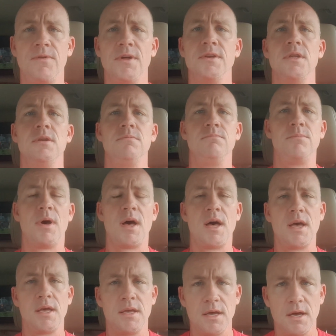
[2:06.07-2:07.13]
funded
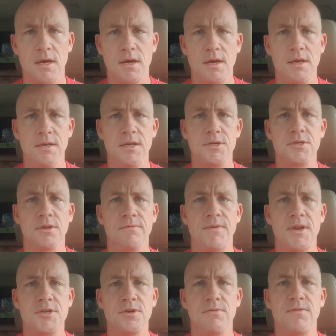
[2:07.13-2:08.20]
by uh, initial
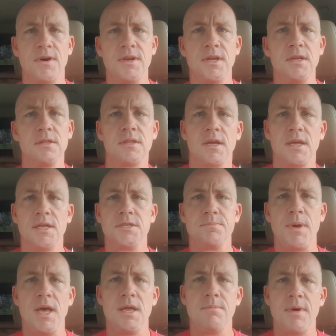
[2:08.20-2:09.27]
venture funding that gets
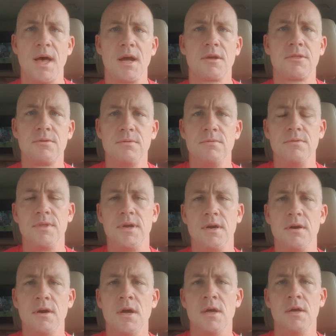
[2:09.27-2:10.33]
paid back through
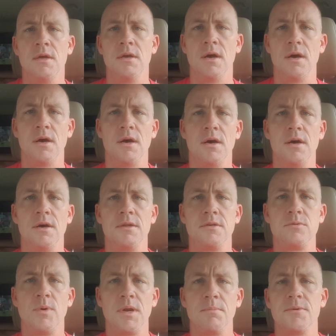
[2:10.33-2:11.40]
their
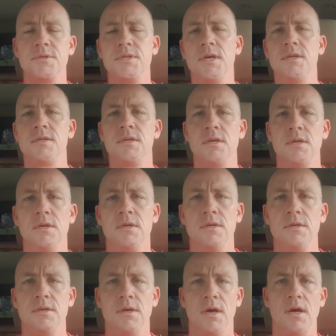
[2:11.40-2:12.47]
20%
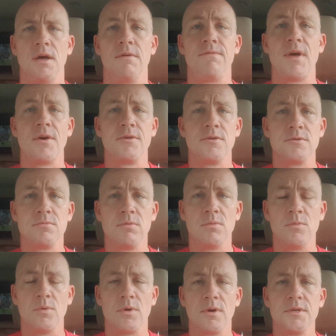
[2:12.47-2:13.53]
uh, uh, founders
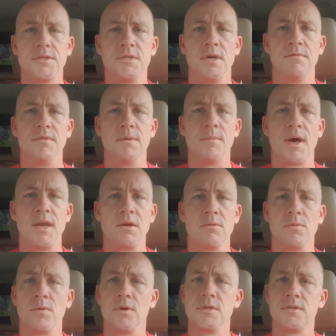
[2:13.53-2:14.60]
rewards of the mining
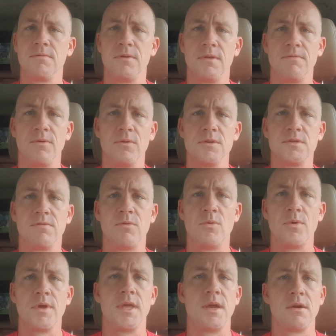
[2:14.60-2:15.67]
rewards for the first
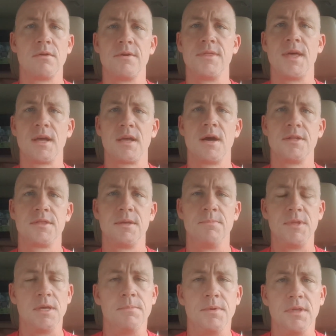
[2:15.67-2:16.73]
four year and that got them
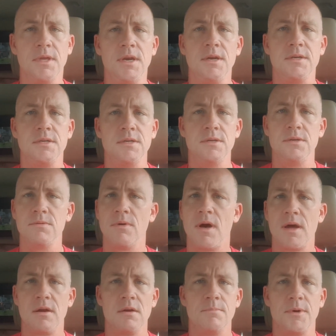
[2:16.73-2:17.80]
the ability to
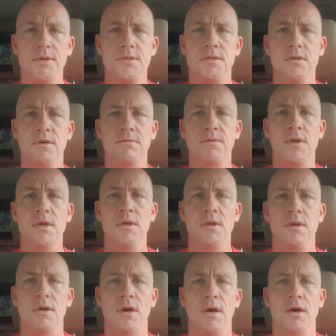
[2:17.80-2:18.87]
hire a bunch of
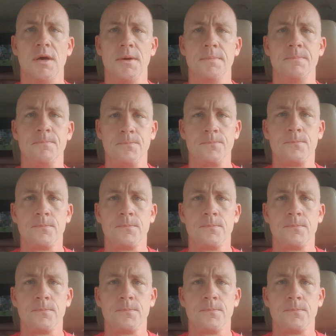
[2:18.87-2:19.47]
um,